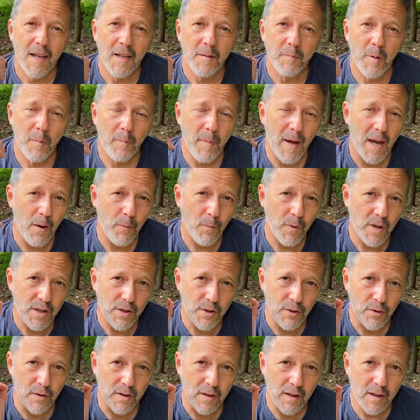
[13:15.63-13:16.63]
But man, when
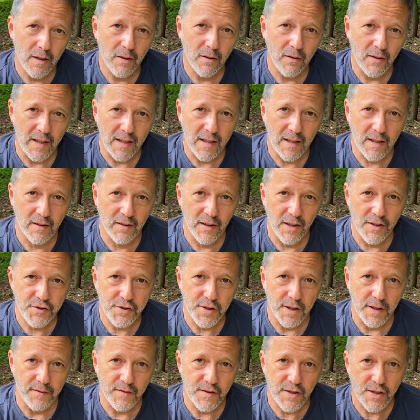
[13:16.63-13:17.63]
you're literally
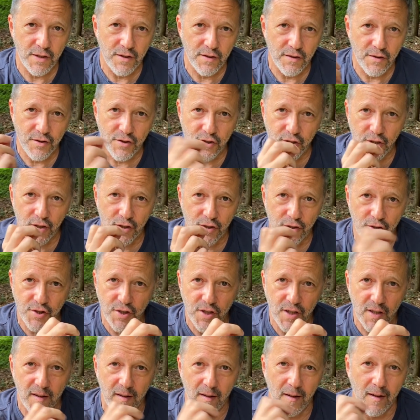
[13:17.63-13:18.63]
glitching, chink, chink,
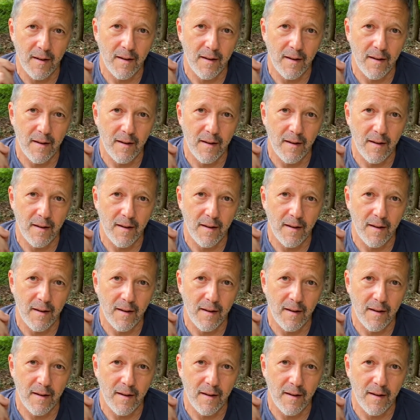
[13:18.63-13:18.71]
chink,